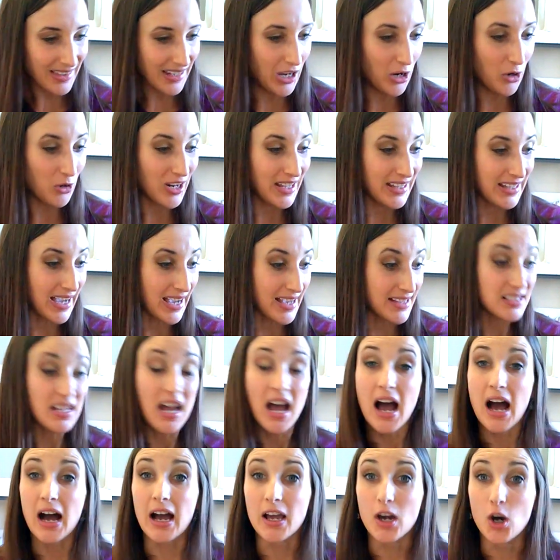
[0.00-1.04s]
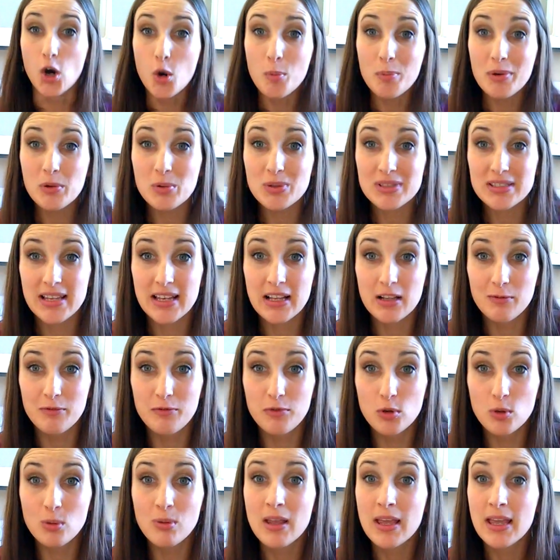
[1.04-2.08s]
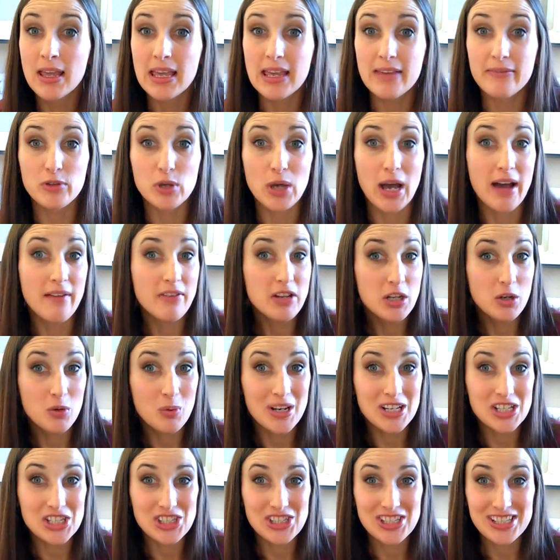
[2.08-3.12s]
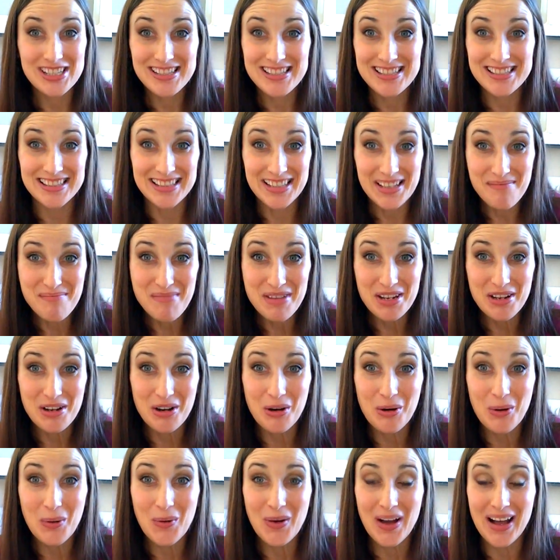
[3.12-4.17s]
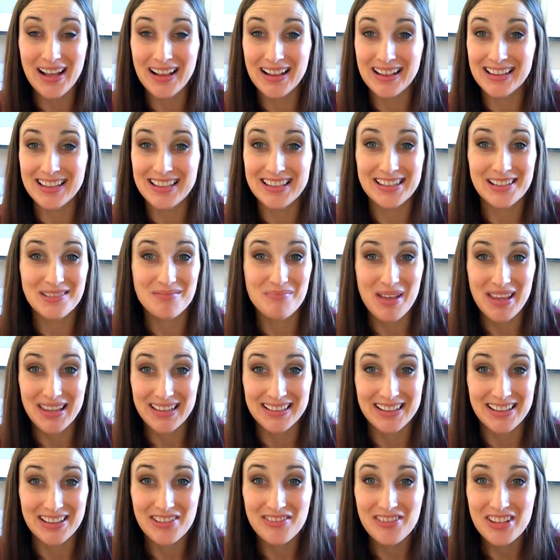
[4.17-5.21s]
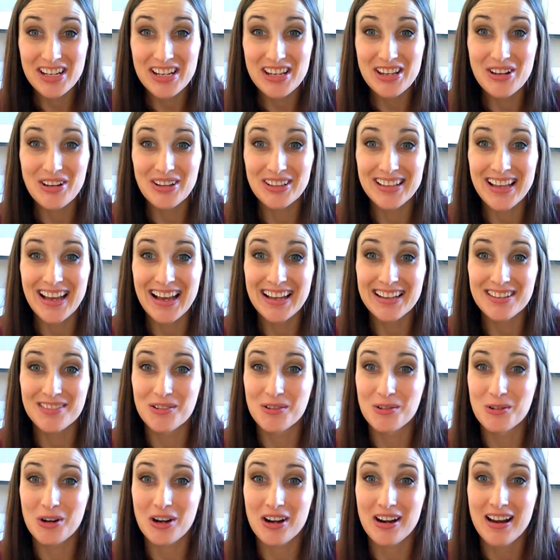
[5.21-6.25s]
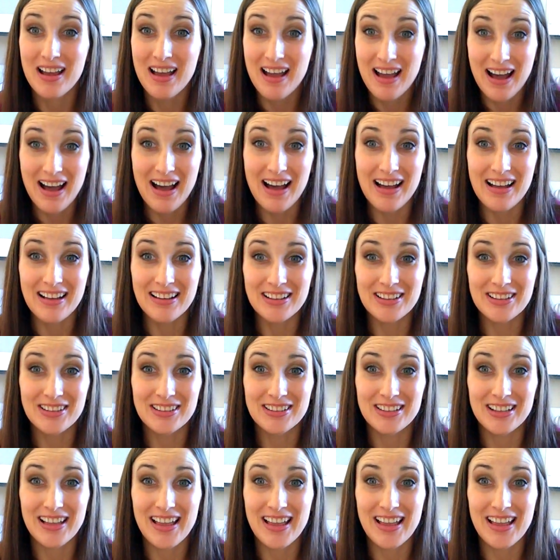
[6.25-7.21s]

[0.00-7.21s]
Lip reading: Alright guys, I hope it was helpful. If you have any questions, let me know. I'll either make another video on that, or I'll